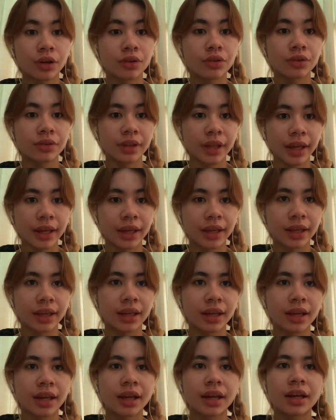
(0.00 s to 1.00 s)
they?
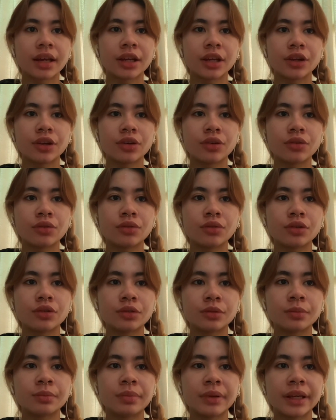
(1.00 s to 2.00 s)
You will
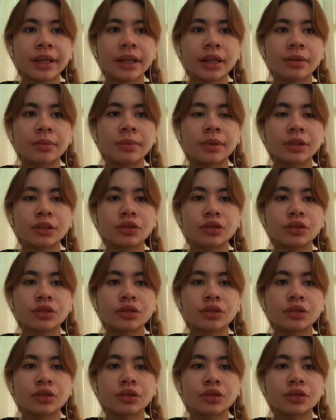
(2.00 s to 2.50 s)
be able